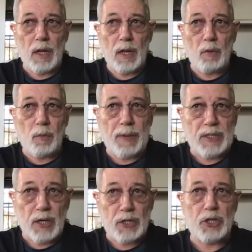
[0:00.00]
it would be
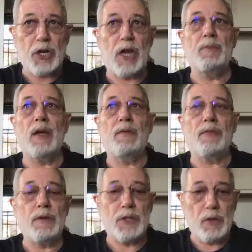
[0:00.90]
such a shame if
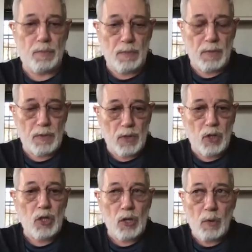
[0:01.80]
those
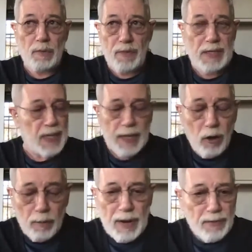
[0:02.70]
newer faces, they've got
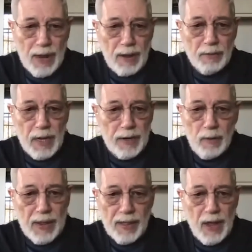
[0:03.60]
to be around. I don't know
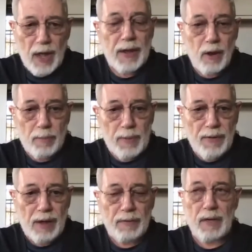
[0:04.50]
where they are. They've got to be
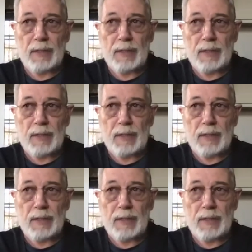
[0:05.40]
around.